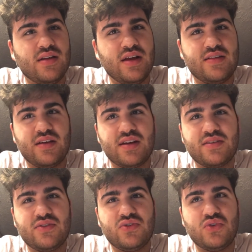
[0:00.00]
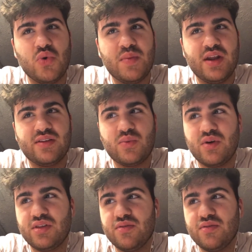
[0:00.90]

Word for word: it's like two minutes worth